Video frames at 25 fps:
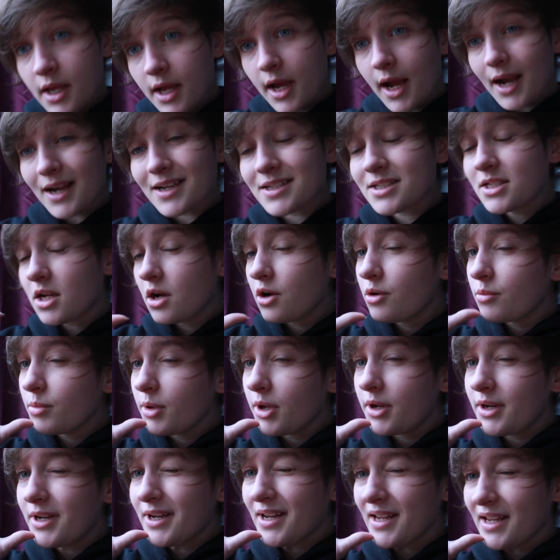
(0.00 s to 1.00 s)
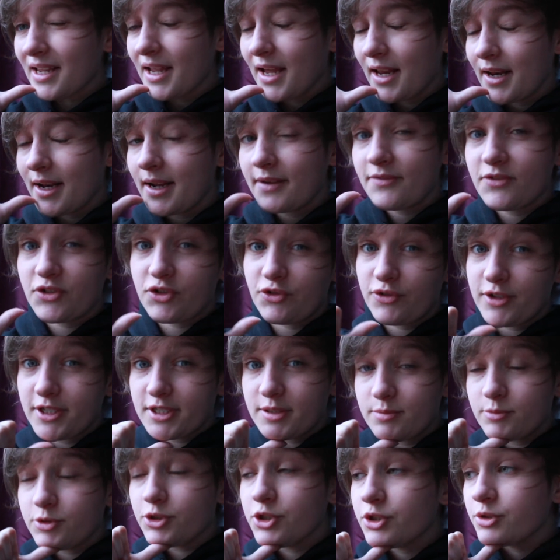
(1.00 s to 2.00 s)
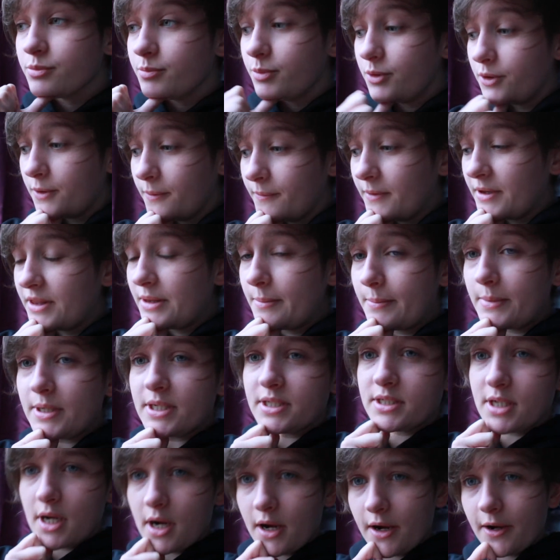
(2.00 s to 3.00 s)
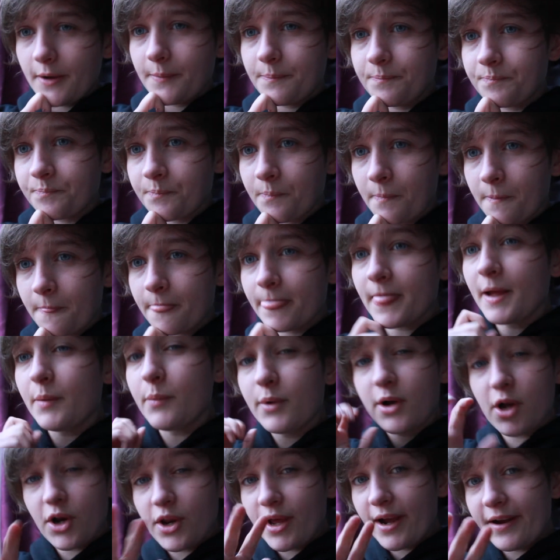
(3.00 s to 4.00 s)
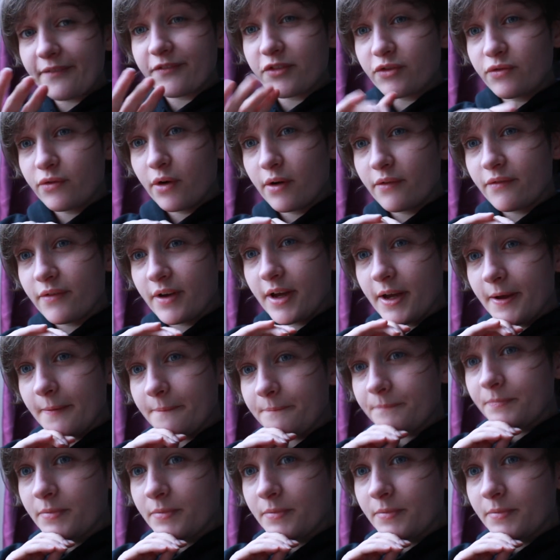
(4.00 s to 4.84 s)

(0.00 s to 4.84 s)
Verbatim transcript: I can start uploading again after Christmas but in the meantime we're going to have to rough it.